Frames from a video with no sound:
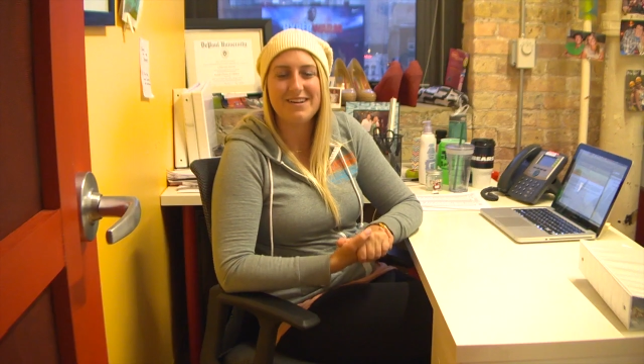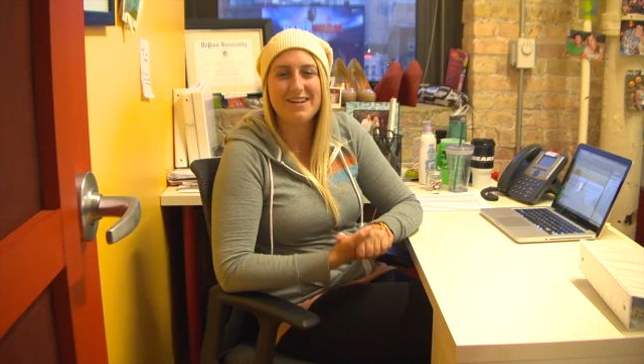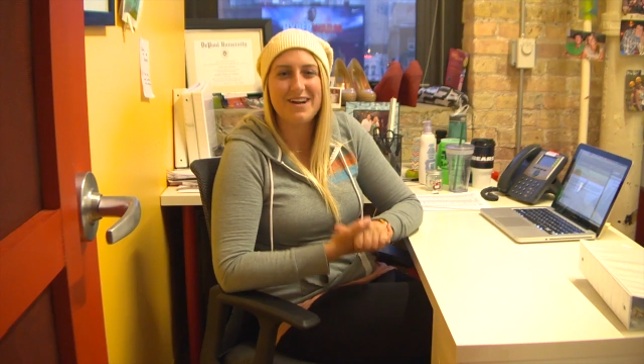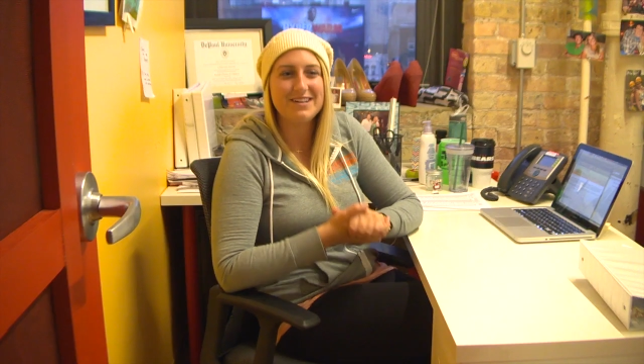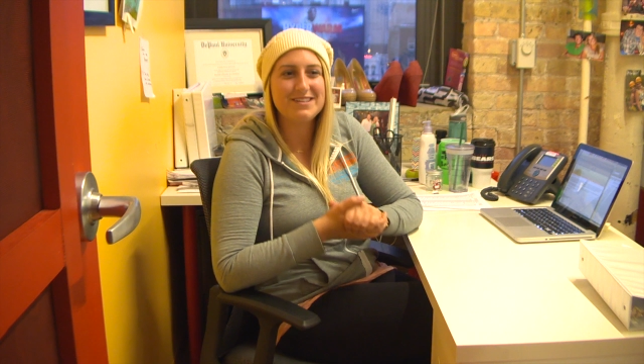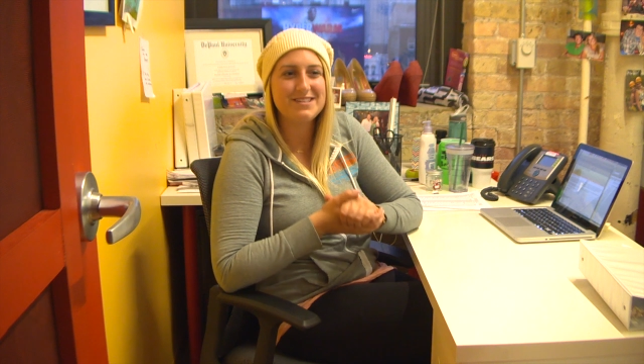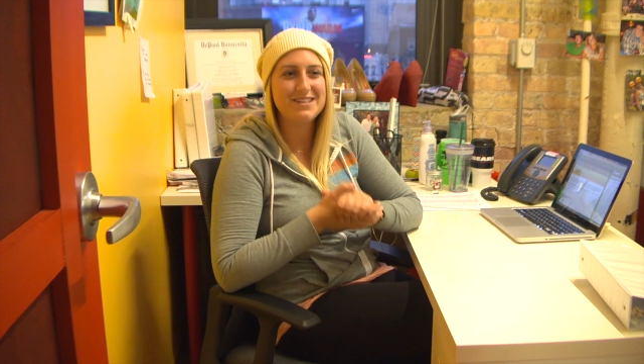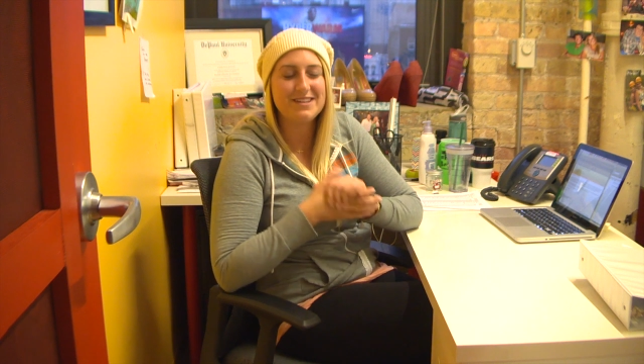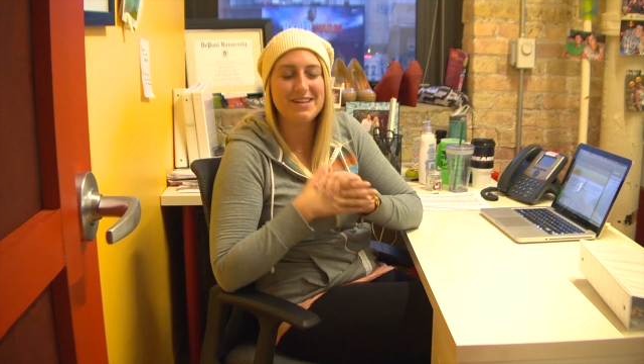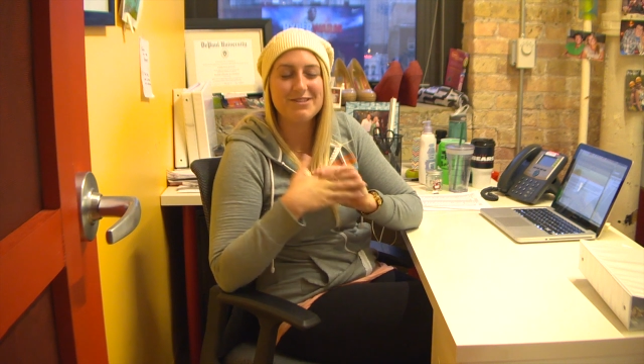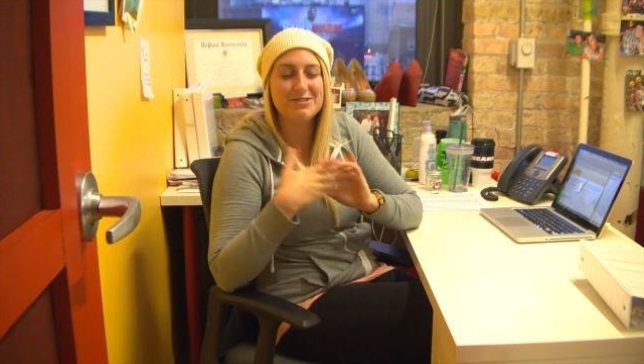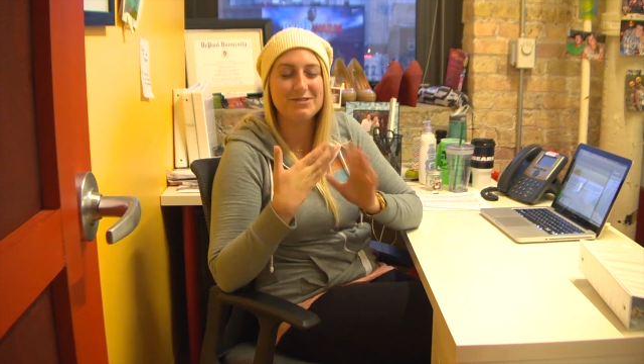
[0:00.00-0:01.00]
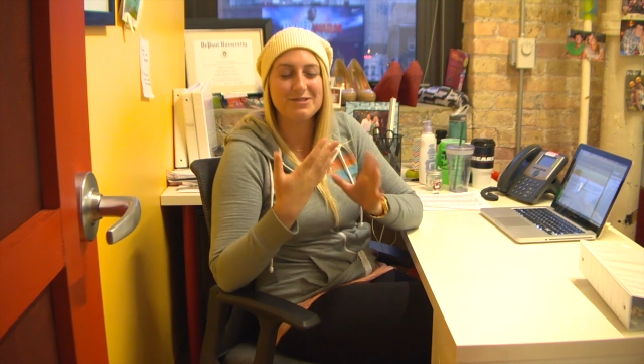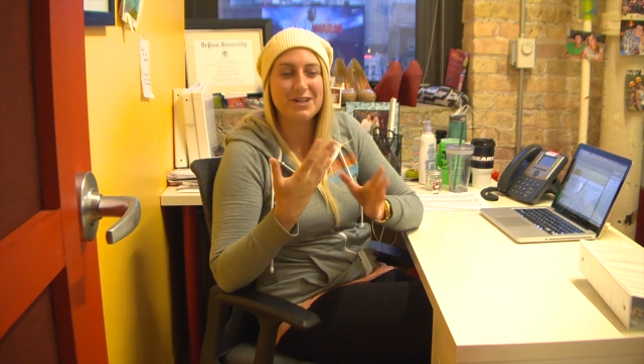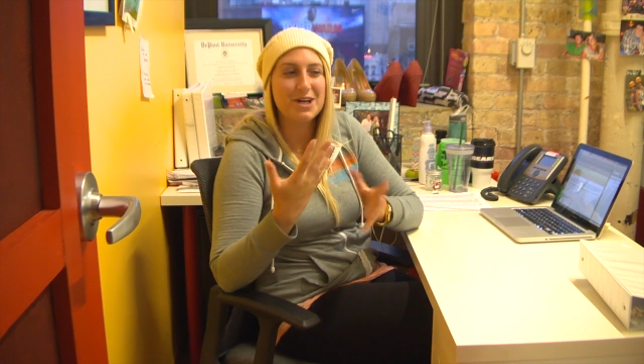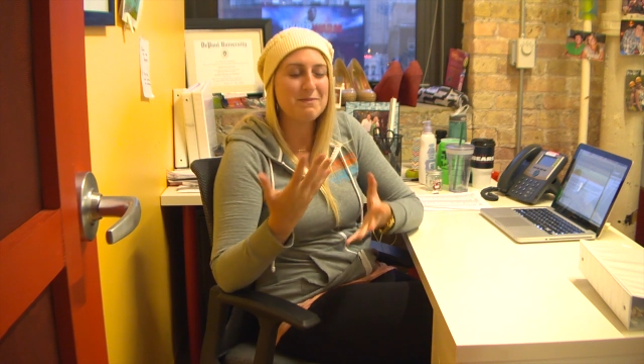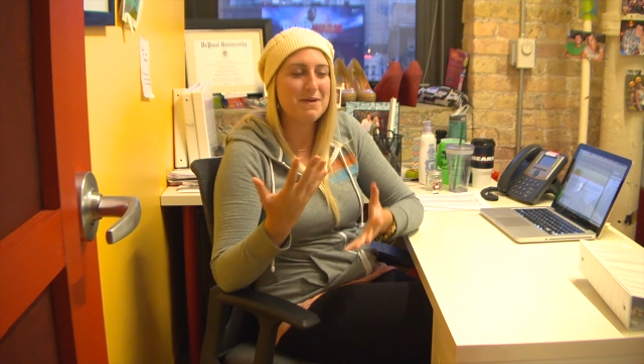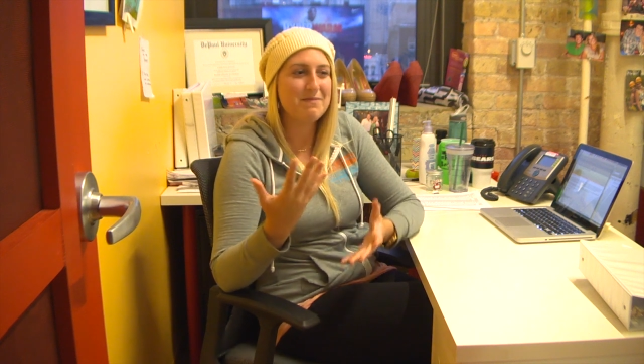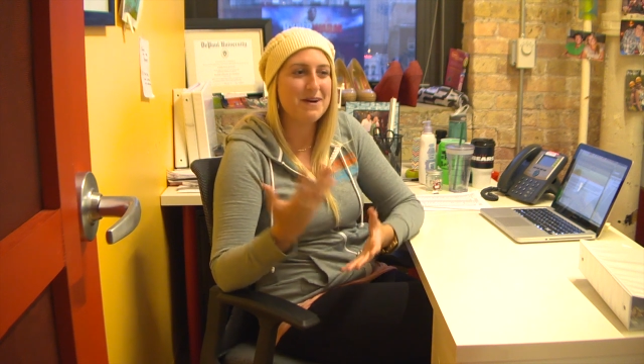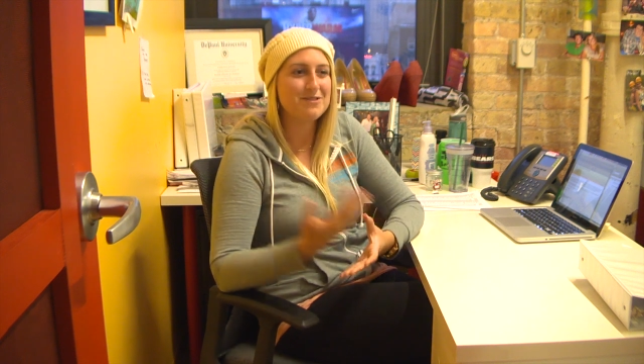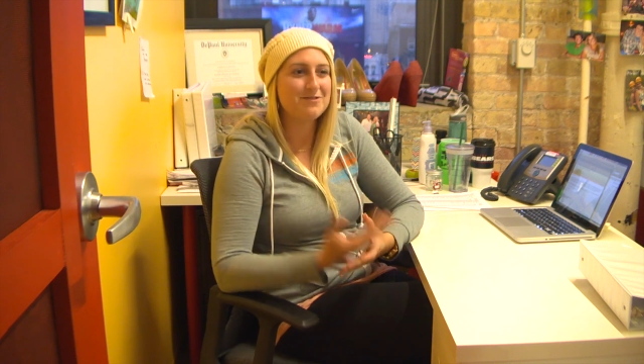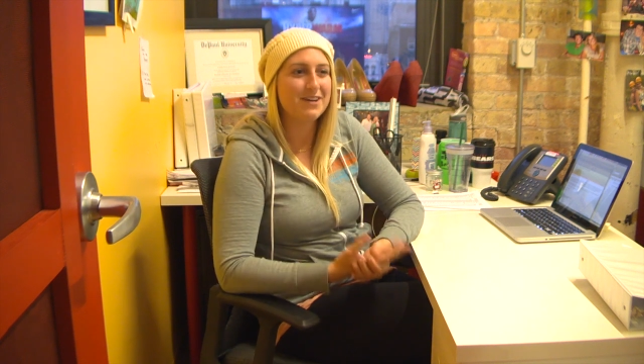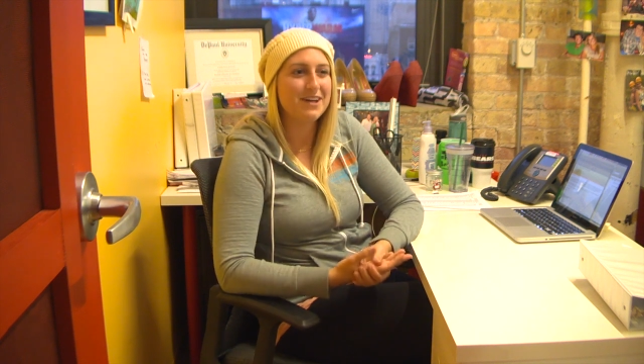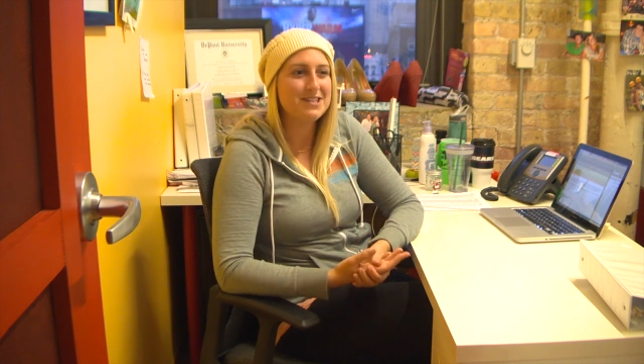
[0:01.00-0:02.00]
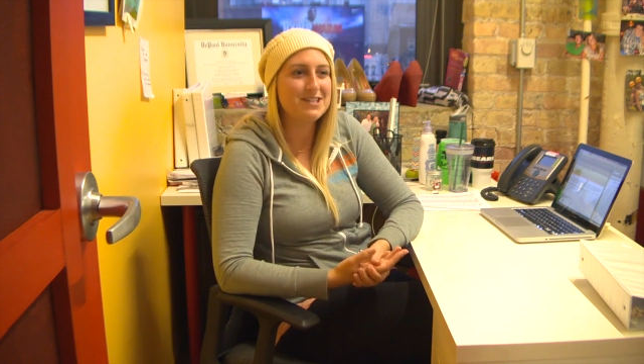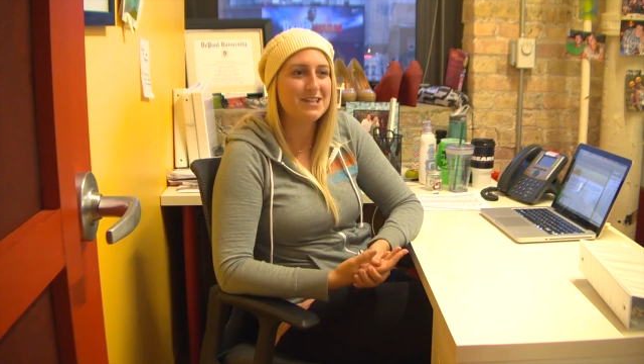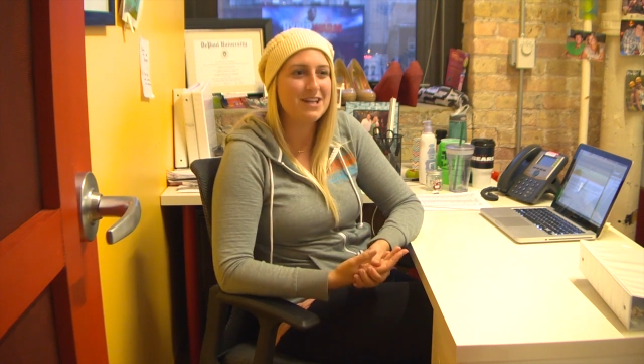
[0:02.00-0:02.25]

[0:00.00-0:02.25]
all honesty, they truly are my best friends,